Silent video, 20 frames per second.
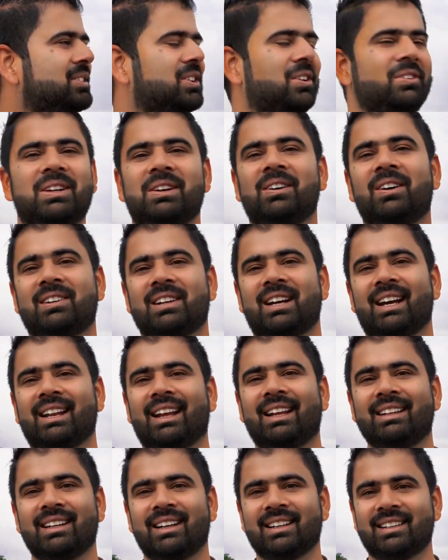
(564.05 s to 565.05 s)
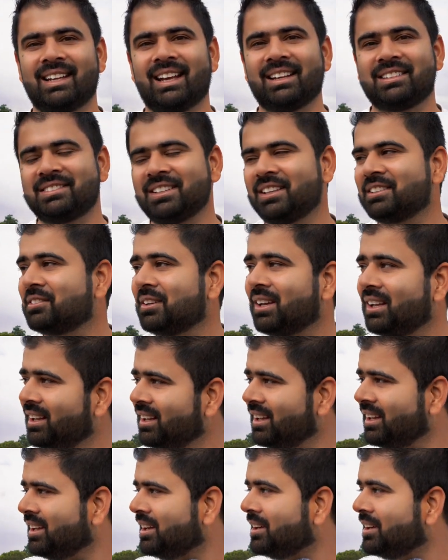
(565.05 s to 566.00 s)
So we got another test as well.